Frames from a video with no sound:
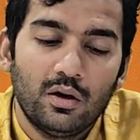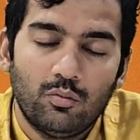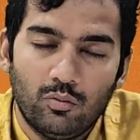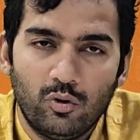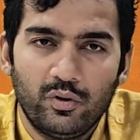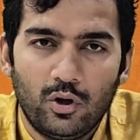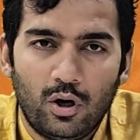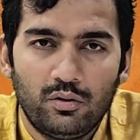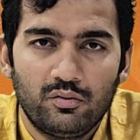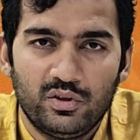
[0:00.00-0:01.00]
Moving
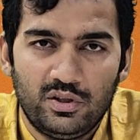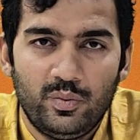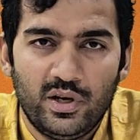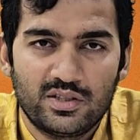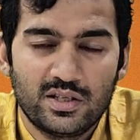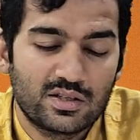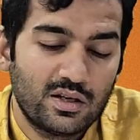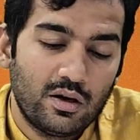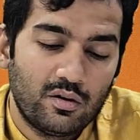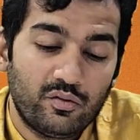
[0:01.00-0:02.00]
on with the basics,
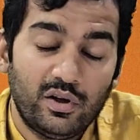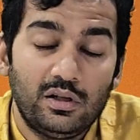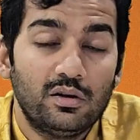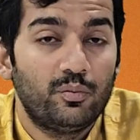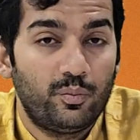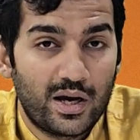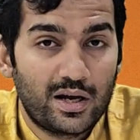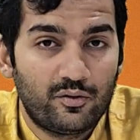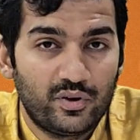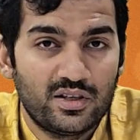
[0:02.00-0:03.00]
we'll
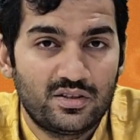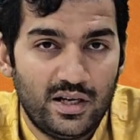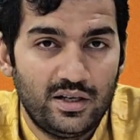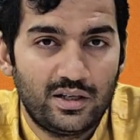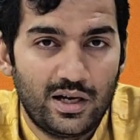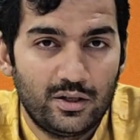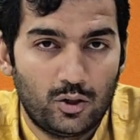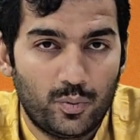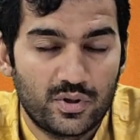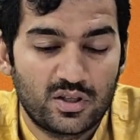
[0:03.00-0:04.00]
paraphrase the entire
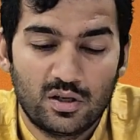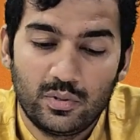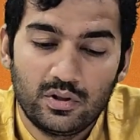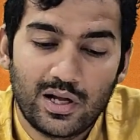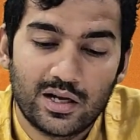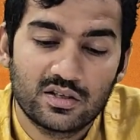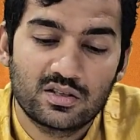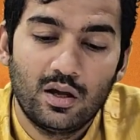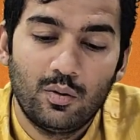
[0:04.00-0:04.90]
topic statement, that is,